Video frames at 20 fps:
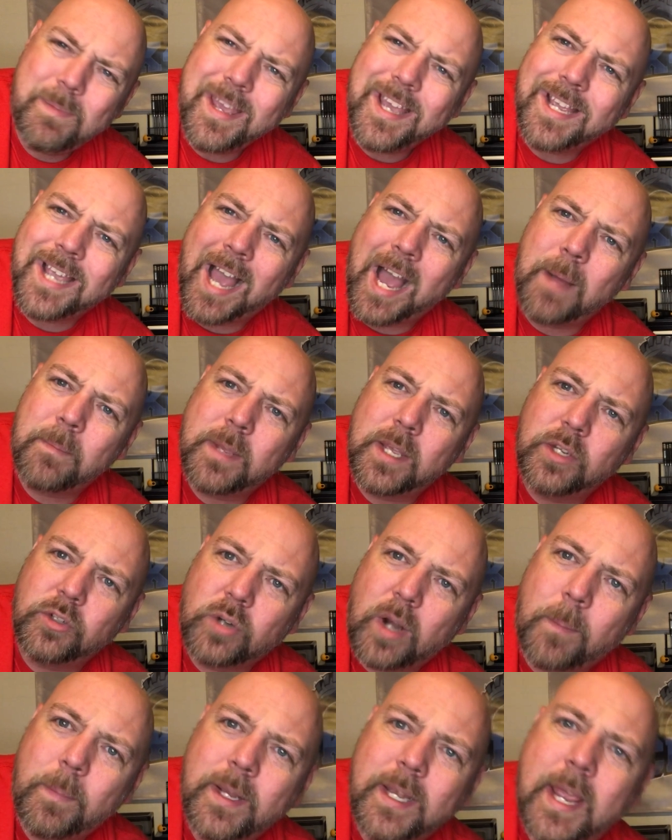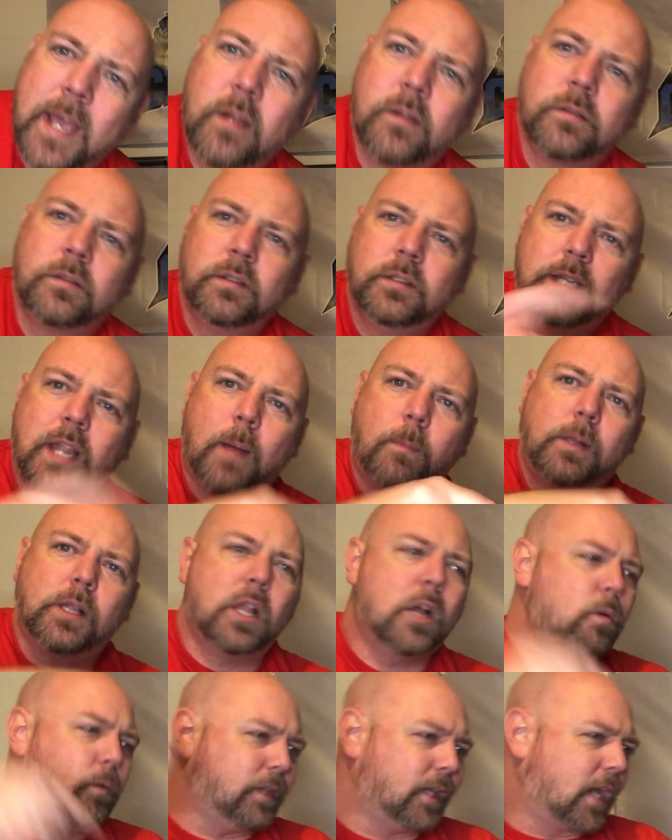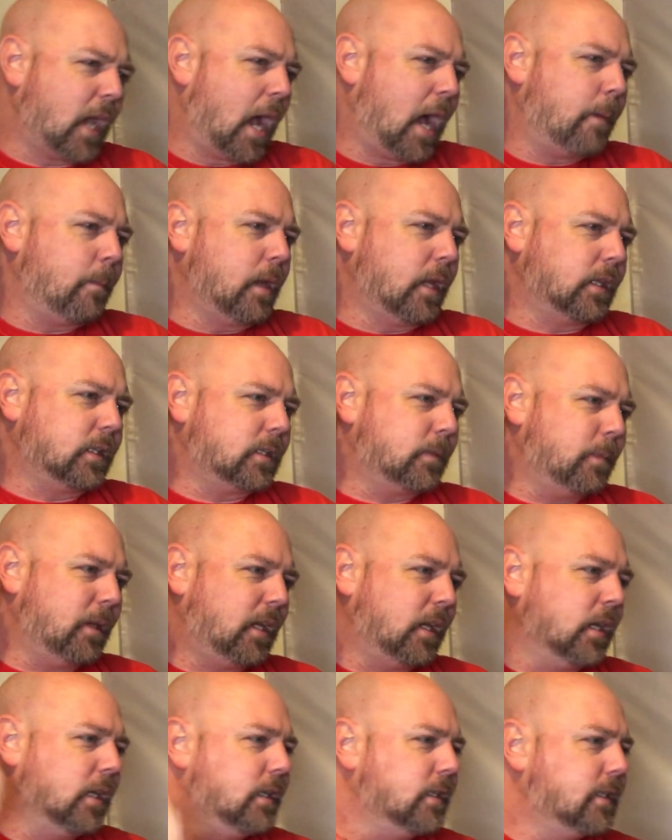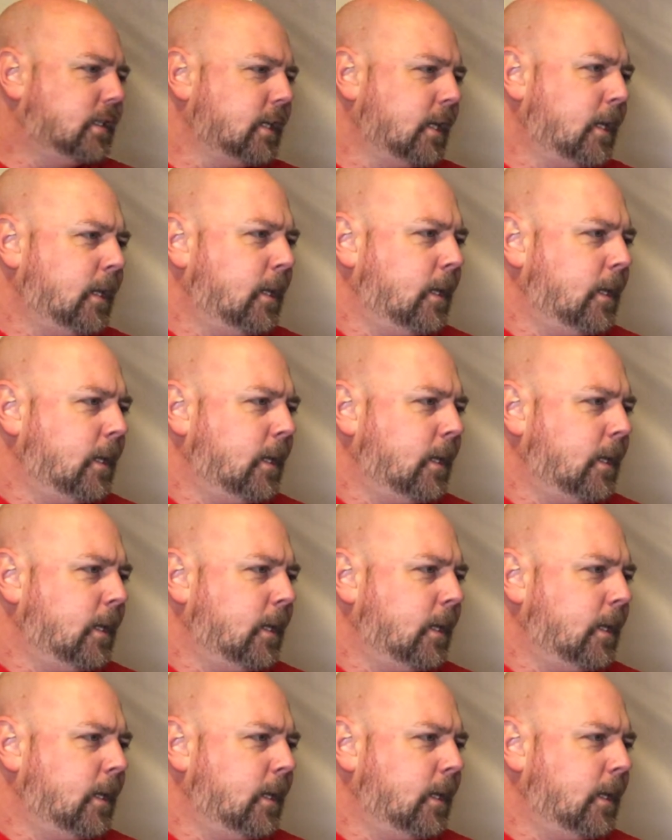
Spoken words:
me a comment. Drop it down below in the comments, because